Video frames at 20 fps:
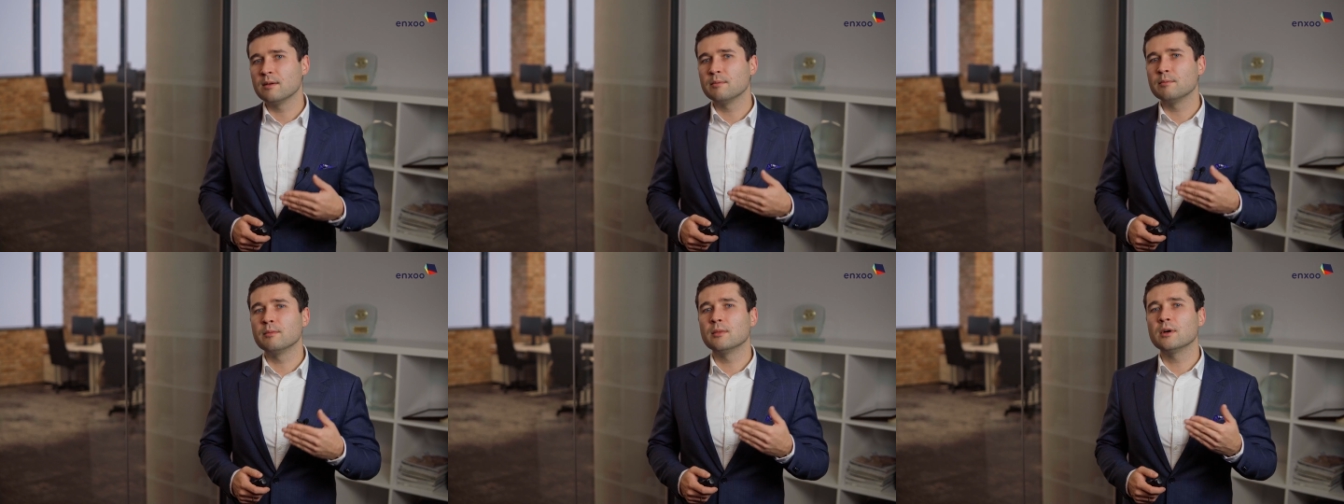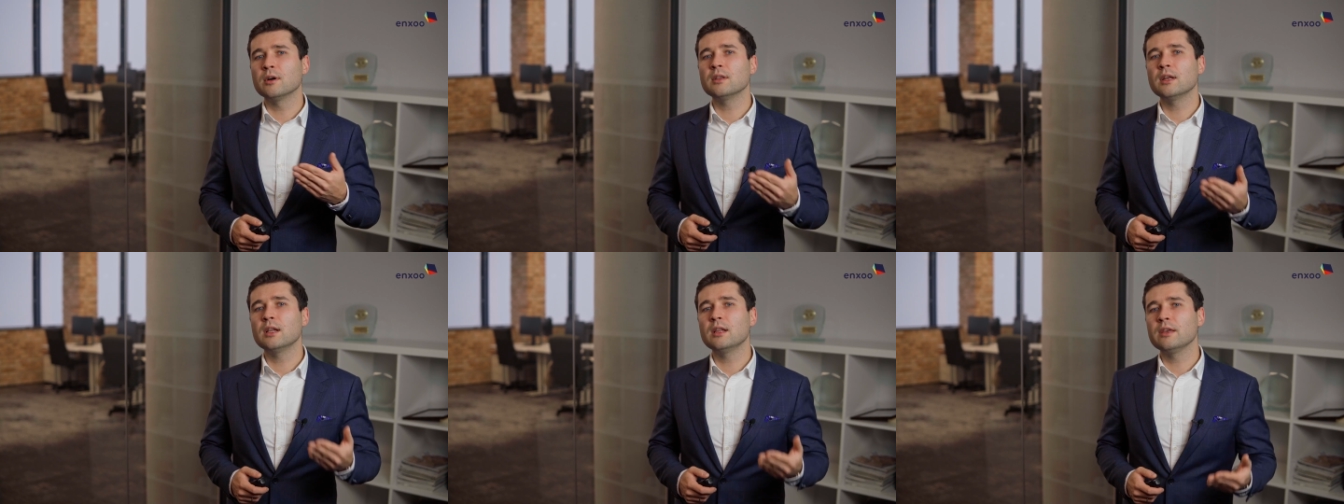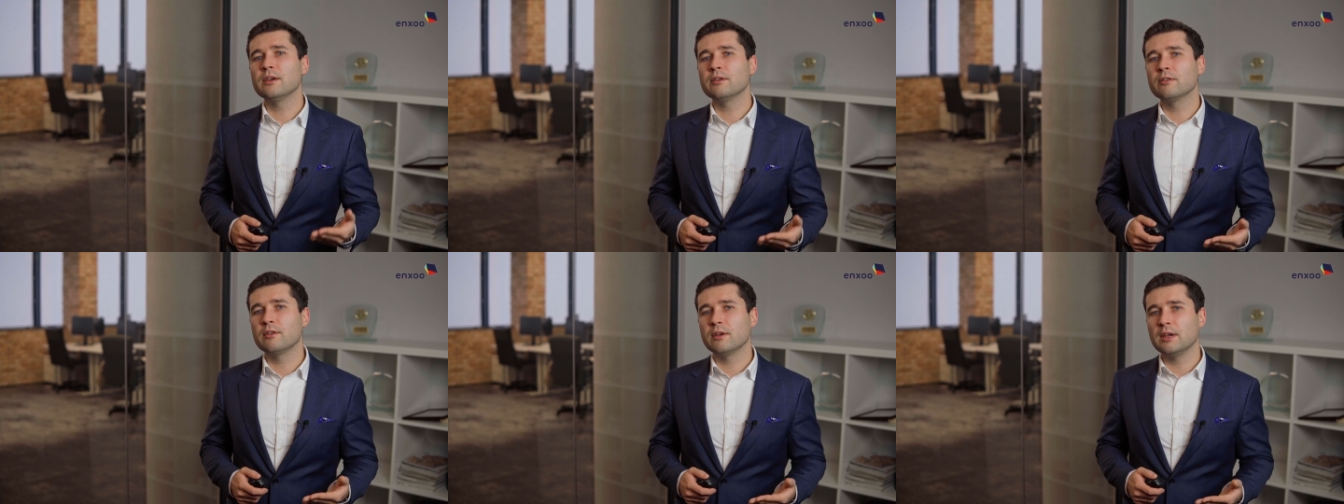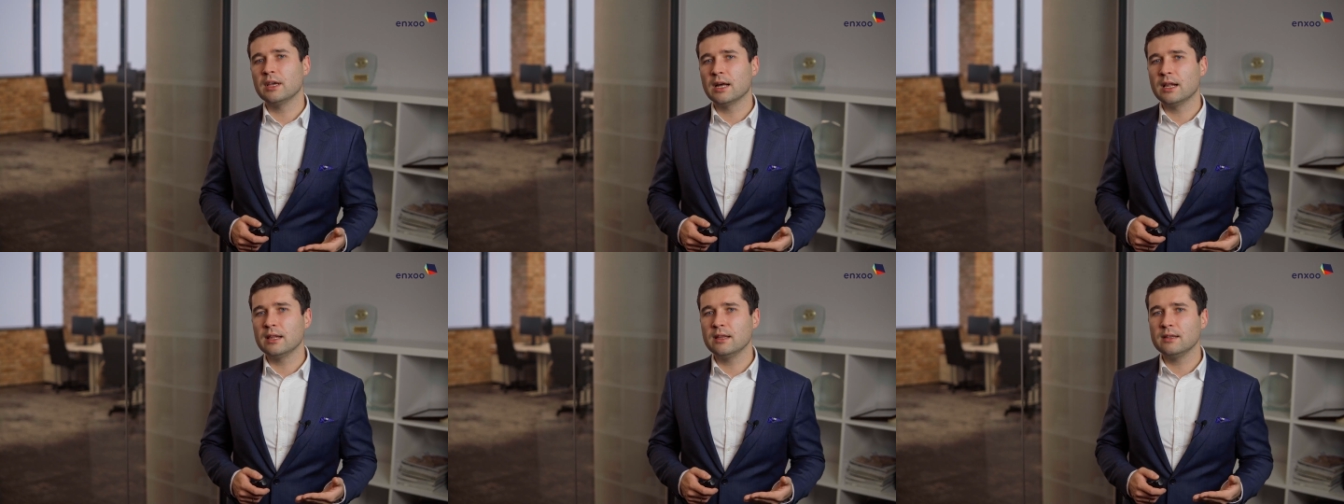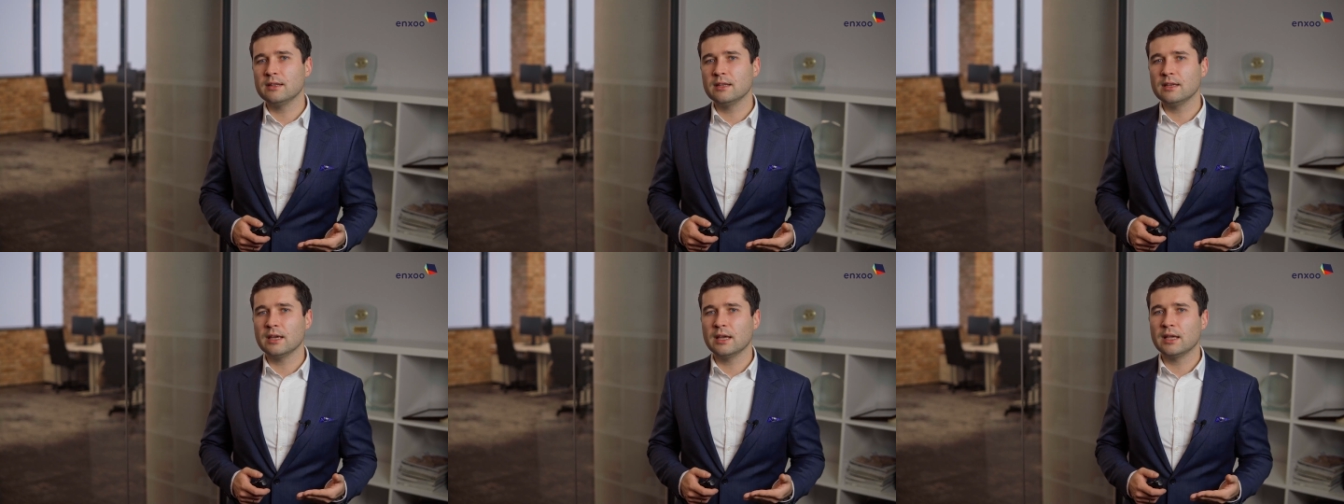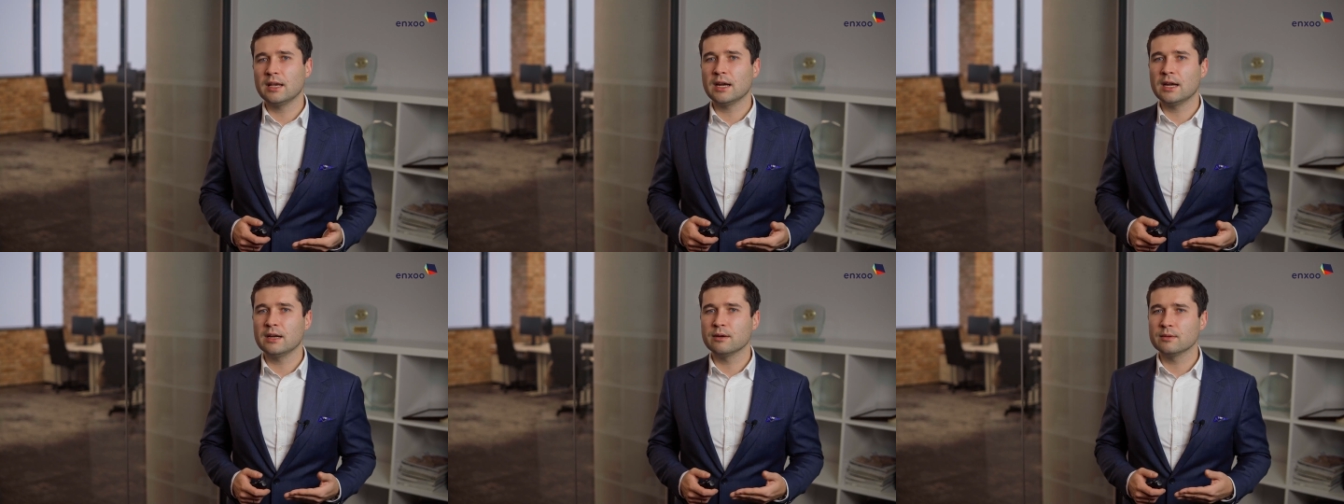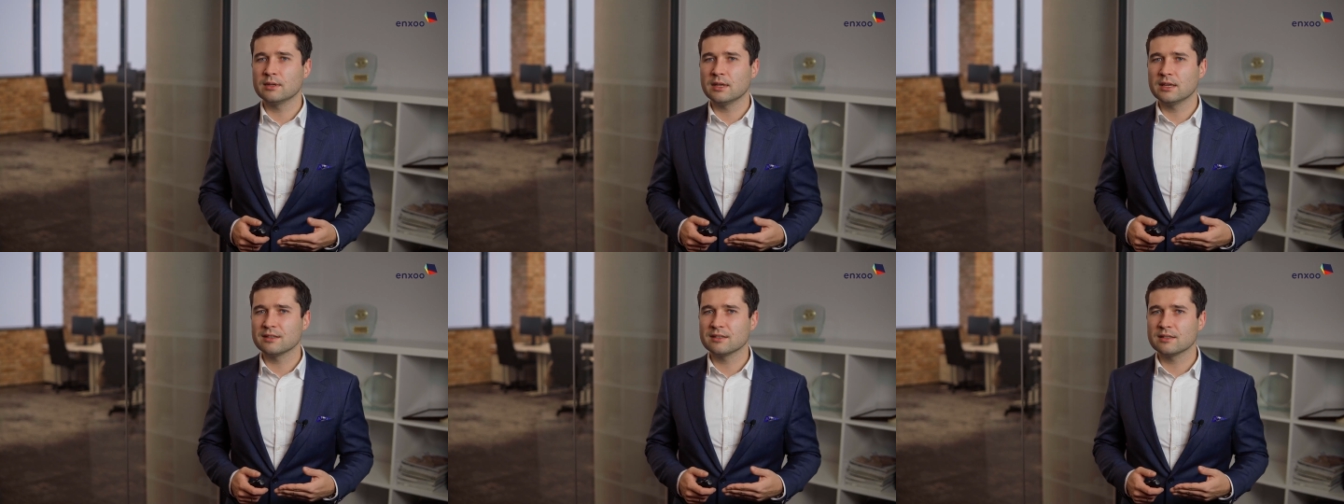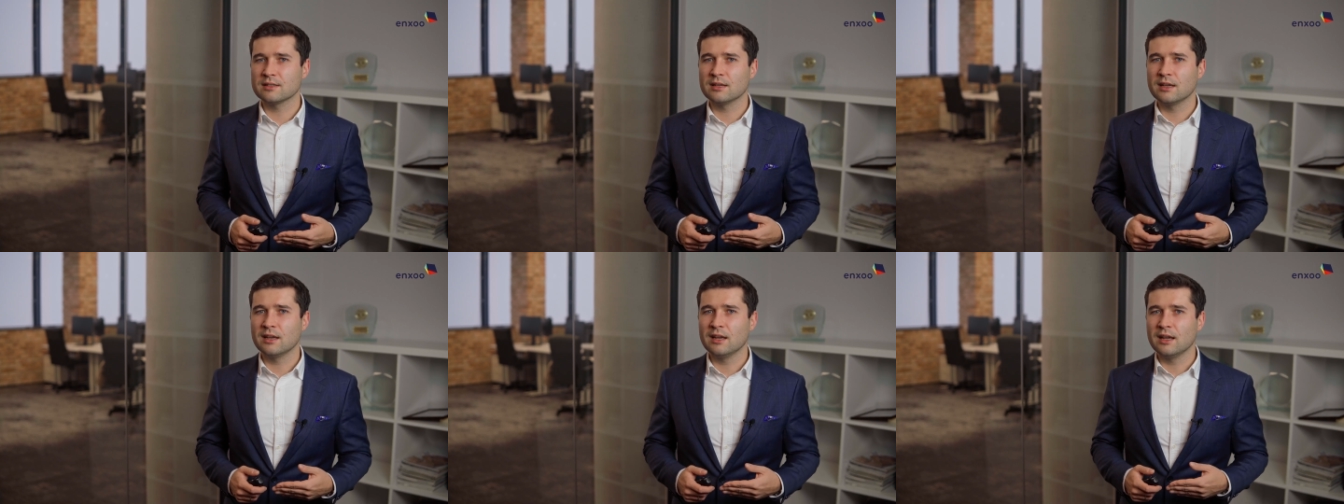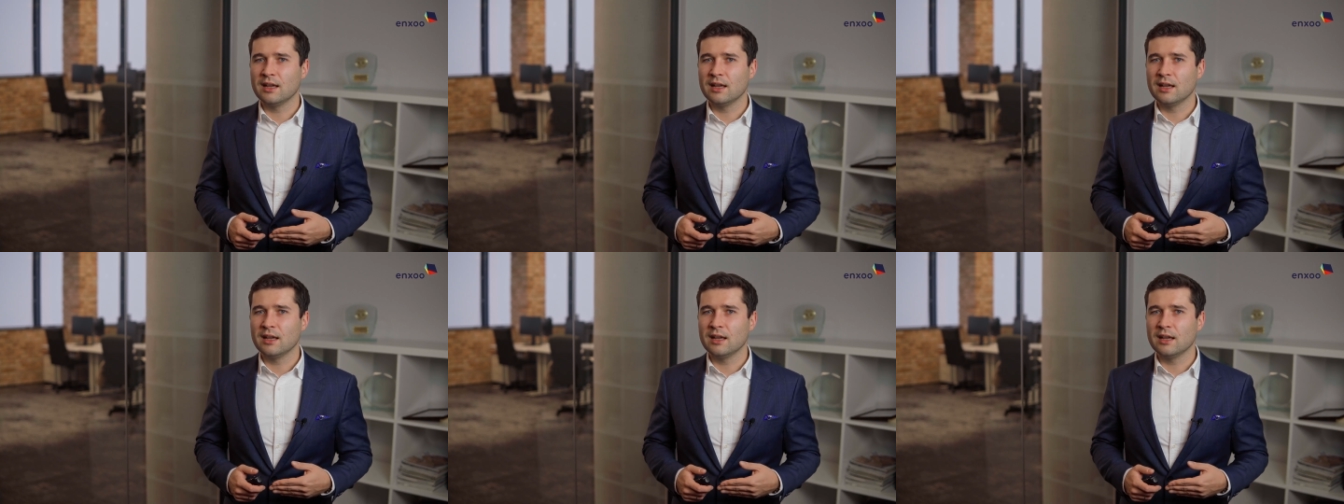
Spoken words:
modeling reality around us.